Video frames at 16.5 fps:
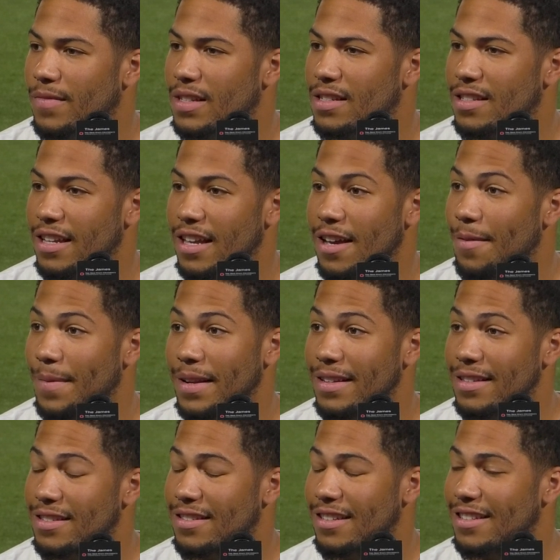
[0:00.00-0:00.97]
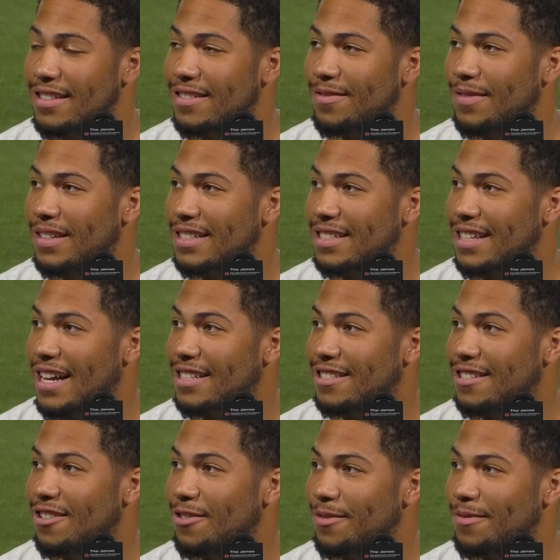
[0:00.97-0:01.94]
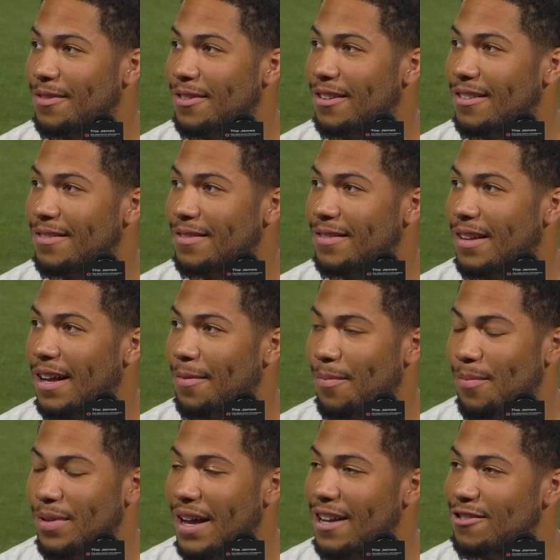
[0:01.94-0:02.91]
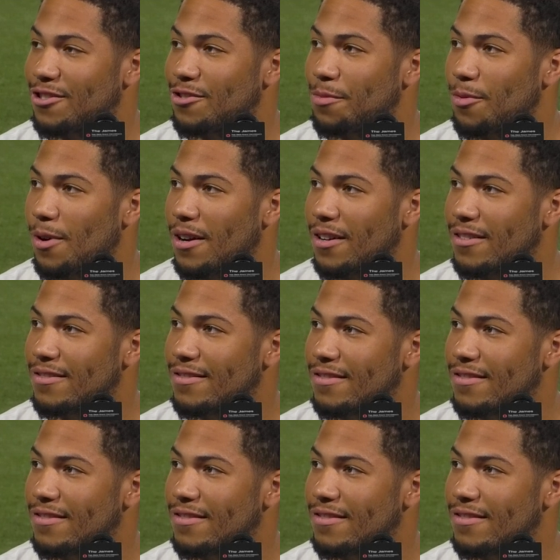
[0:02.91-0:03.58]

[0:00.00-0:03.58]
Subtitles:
see him in his last year playing super well.